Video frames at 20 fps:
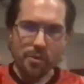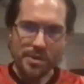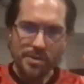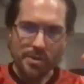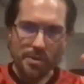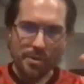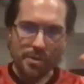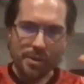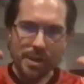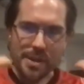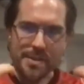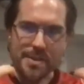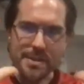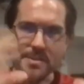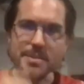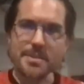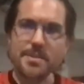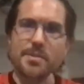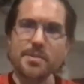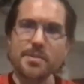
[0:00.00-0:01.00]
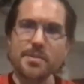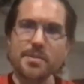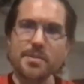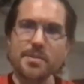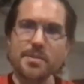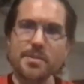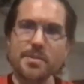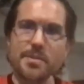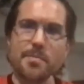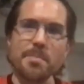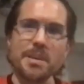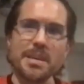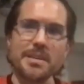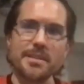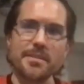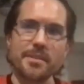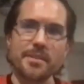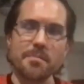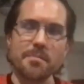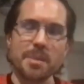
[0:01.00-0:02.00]
okay, this is the piece of
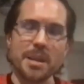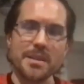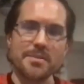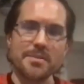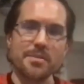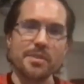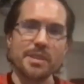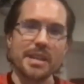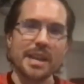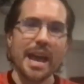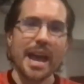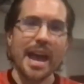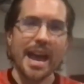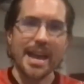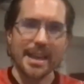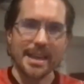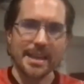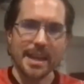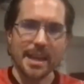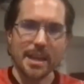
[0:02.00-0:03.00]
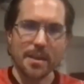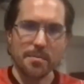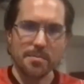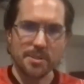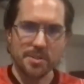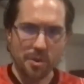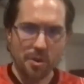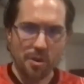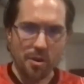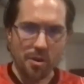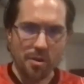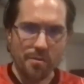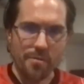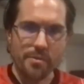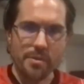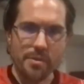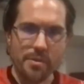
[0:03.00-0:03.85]
the puzzle that I can help solve.